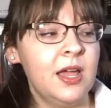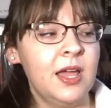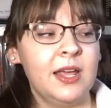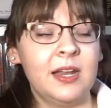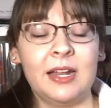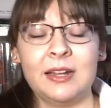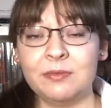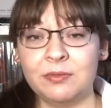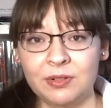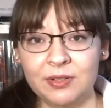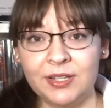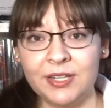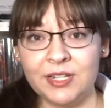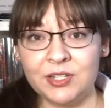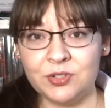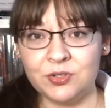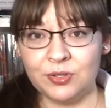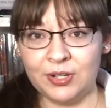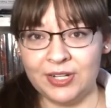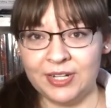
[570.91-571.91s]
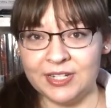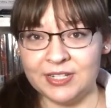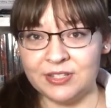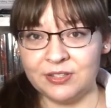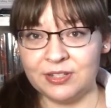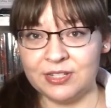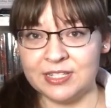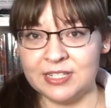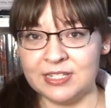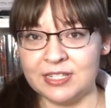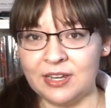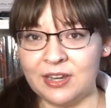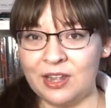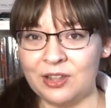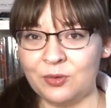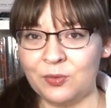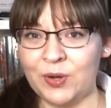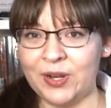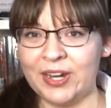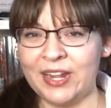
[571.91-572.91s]
and I really enjoyed it, so this is
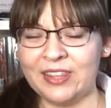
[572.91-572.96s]
another one.